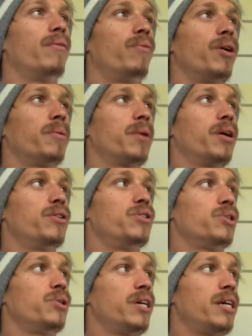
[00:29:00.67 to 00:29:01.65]
what I'm going to
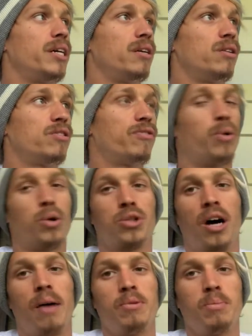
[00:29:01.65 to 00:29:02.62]
do is 4
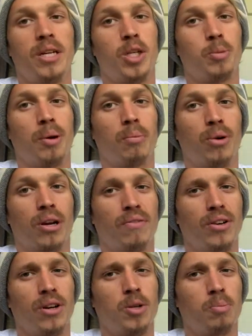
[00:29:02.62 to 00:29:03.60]
times mini Springbrook. If you
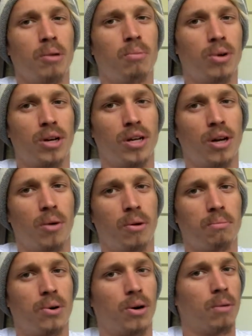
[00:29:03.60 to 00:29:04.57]
know Springbrook, you know what I'm
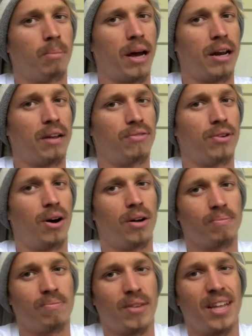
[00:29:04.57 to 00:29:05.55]
talking about. If not,
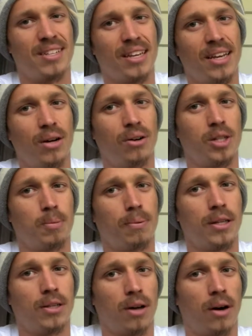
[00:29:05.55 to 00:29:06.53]
it's a hill, it's pretty
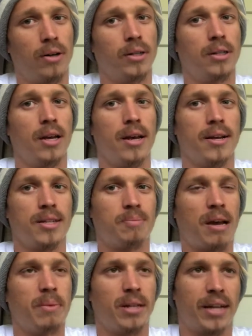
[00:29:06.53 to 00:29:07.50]
solid. It's
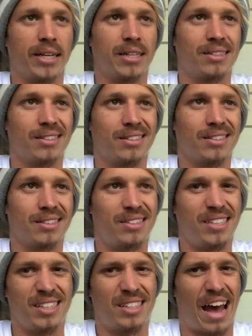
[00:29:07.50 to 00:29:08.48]
maybe like a
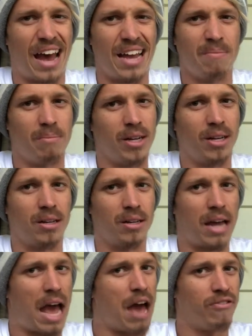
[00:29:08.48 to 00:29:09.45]
6 to 8 minute
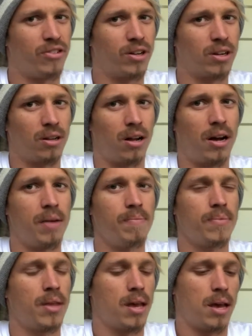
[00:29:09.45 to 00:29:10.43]
effort climb.
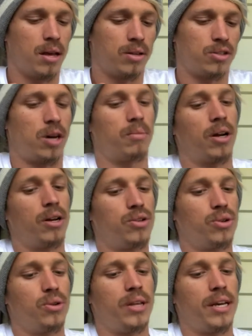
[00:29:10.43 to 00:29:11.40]
So I'm going to
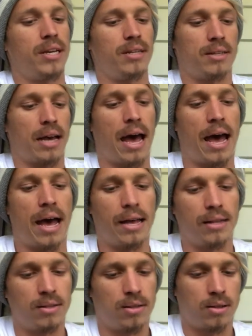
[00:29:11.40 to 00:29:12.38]
do these
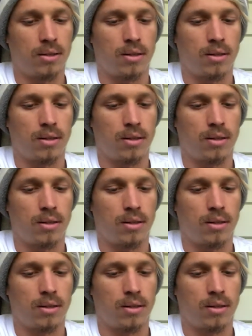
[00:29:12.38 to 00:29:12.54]
as